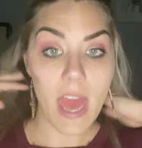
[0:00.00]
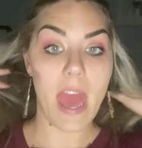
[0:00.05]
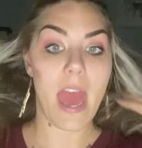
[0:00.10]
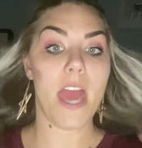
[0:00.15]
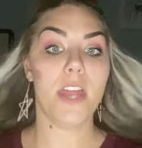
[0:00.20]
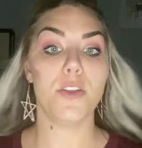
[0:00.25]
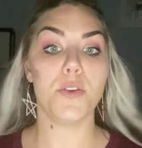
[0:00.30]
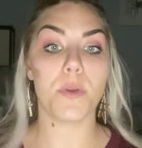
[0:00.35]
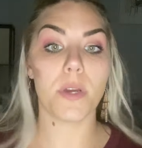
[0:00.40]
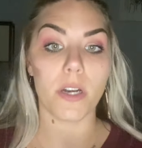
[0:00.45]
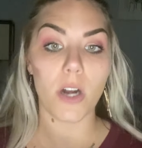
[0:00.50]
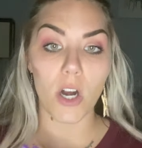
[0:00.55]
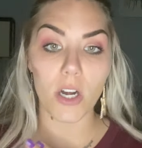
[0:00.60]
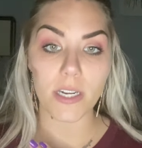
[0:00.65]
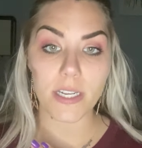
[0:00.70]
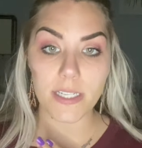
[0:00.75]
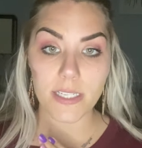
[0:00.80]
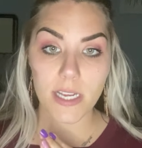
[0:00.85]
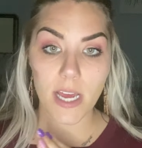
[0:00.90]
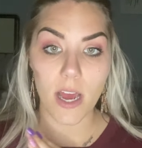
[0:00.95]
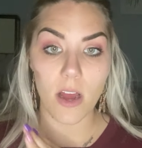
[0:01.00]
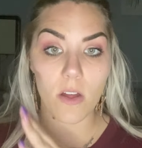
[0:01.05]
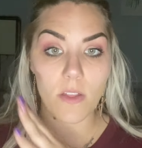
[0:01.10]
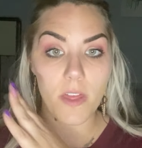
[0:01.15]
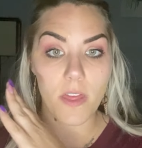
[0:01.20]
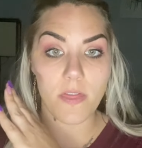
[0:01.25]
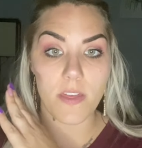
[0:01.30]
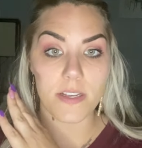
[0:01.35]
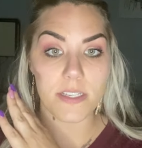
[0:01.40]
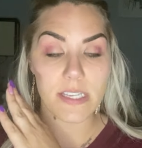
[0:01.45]
And you can already tell
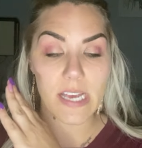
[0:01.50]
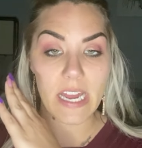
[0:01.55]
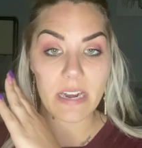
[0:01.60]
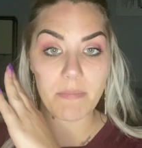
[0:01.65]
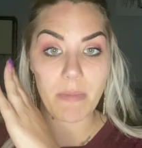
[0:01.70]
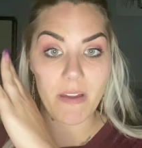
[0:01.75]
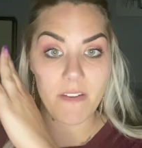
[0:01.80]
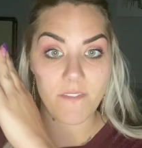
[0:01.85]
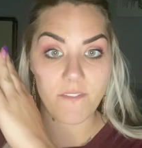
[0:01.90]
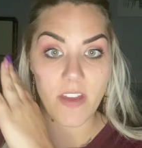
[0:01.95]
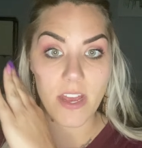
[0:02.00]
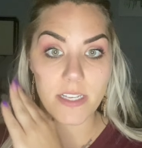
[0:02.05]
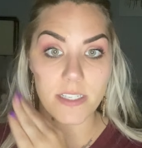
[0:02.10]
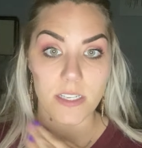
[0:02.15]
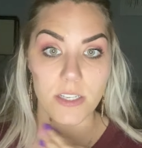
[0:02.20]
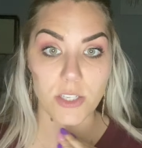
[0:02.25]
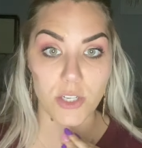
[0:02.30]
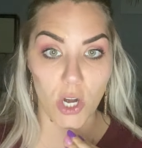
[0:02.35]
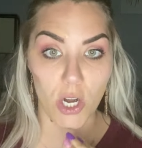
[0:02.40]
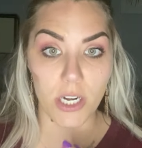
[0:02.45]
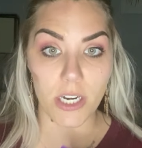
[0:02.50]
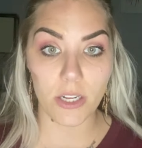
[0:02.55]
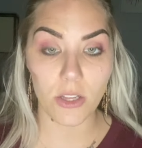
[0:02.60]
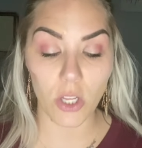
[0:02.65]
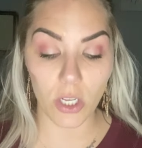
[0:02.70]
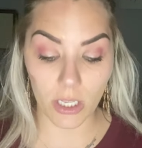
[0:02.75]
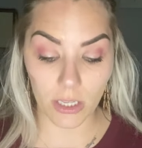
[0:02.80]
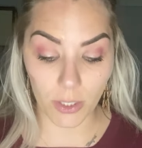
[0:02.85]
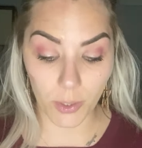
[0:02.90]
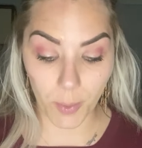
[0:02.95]
that this side of my face is starting to
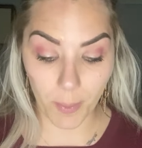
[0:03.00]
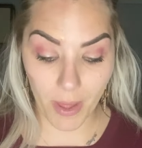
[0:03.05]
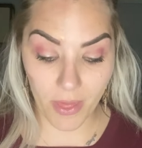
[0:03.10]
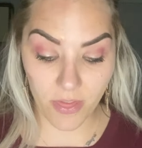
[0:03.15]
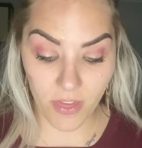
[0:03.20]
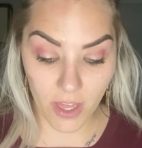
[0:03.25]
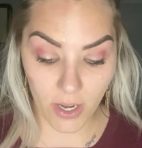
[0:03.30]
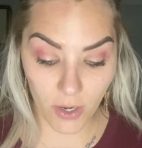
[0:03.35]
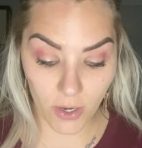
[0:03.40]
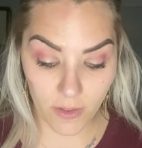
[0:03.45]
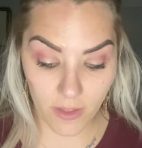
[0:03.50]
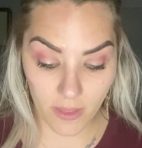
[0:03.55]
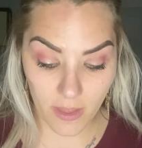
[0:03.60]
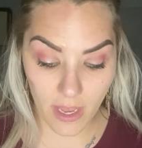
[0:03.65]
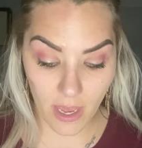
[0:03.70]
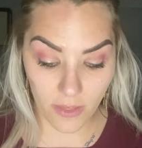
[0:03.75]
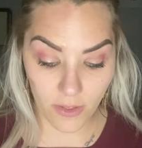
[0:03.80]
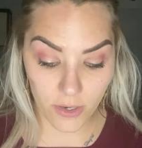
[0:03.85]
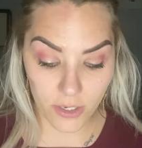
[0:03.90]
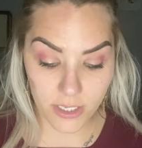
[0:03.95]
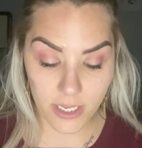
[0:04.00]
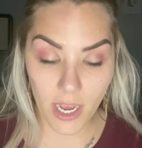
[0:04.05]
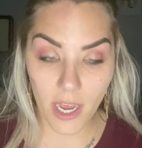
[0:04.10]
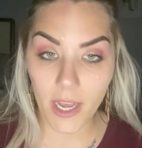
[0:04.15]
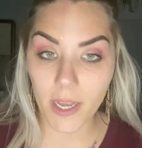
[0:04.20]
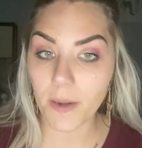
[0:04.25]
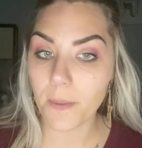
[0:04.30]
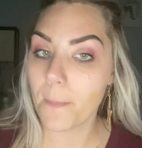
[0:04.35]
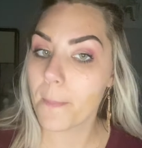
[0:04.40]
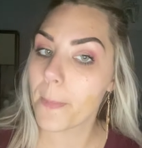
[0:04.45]
look a little bit thinner than the other
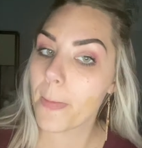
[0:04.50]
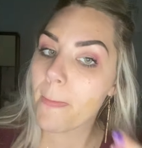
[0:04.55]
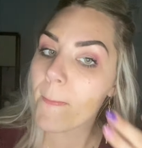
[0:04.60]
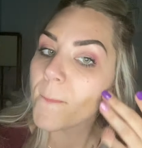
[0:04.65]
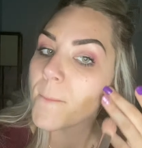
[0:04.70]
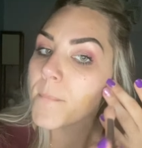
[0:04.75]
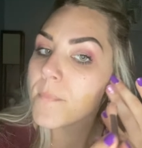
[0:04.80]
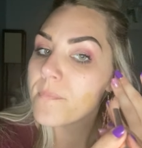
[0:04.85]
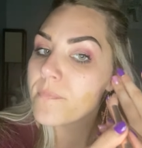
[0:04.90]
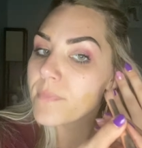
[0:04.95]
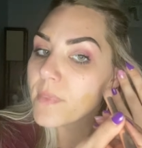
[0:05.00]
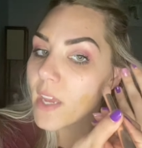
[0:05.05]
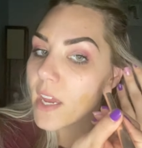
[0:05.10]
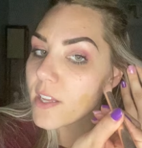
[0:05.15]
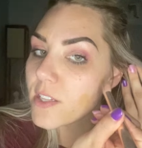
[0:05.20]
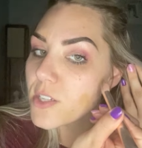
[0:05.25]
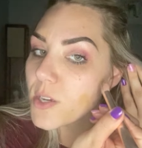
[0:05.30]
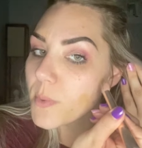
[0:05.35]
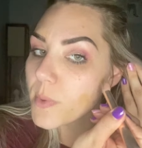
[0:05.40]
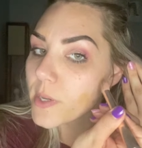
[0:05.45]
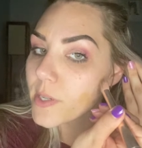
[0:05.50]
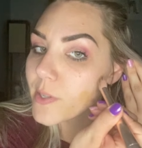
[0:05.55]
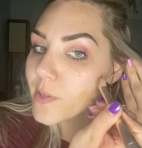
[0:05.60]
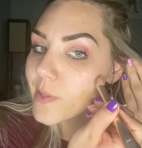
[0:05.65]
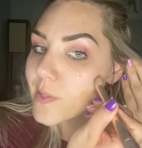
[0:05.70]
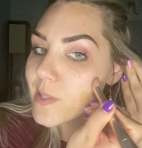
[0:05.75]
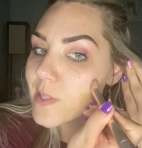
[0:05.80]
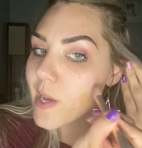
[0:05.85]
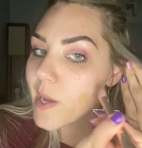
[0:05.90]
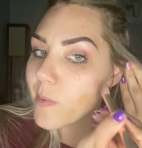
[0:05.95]
side. And so we're gonna do
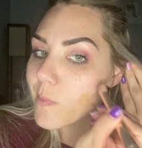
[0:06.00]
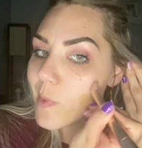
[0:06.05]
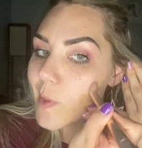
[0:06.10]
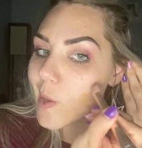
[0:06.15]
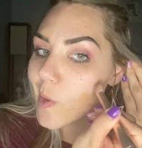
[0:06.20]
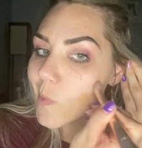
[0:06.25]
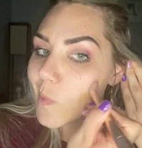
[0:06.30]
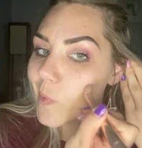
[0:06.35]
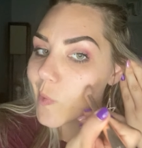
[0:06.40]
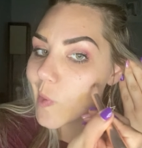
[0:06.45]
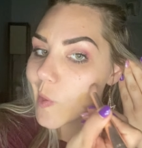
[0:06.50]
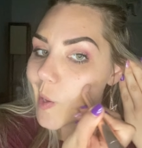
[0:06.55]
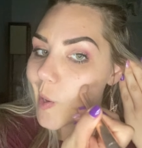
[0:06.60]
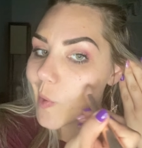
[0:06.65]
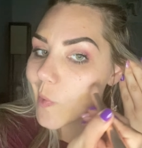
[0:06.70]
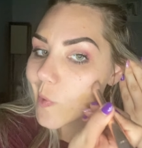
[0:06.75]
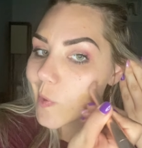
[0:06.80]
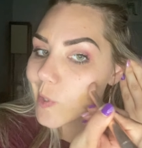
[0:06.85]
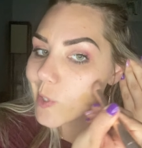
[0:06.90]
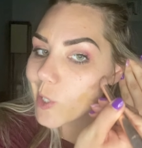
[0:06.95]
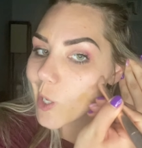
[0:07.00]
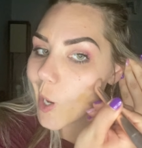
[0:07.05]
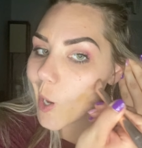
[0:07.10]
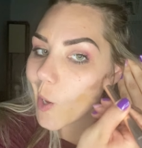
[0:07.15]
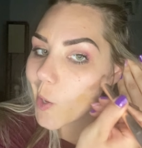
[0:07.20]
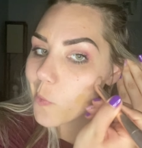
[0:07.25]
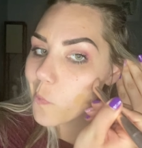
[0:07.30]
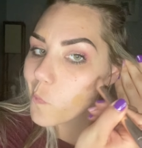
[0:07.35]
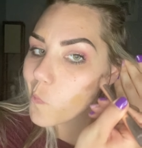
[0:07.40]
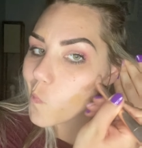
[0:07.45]
the same thing with the other
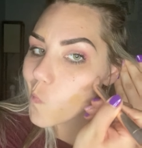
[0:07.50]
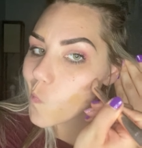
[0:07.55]
side.